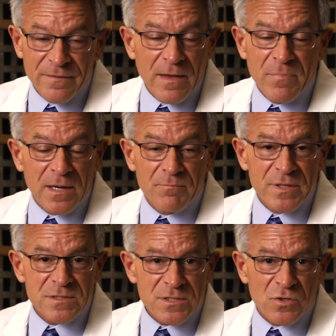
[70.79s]
They've been in
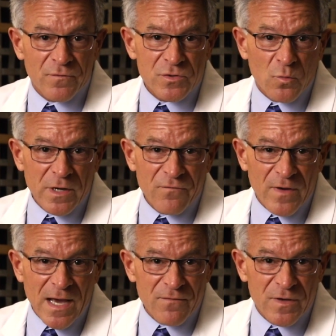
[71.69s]
business over
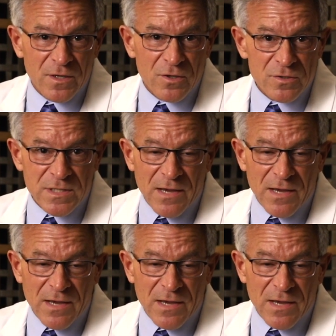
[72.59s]
25 years.